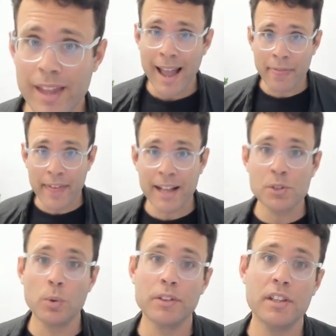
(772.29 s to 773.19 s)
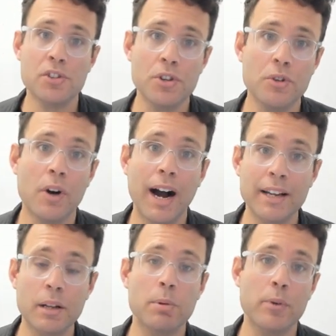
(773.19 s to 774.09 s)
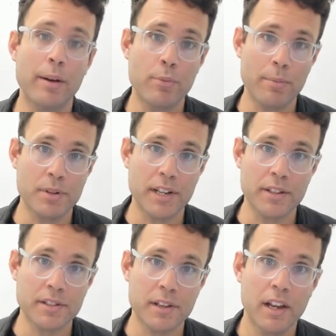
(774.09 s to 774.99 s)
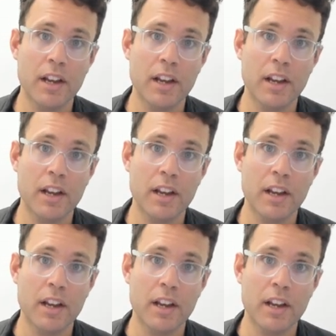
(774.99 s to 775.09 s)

And that's what this new IWM represents.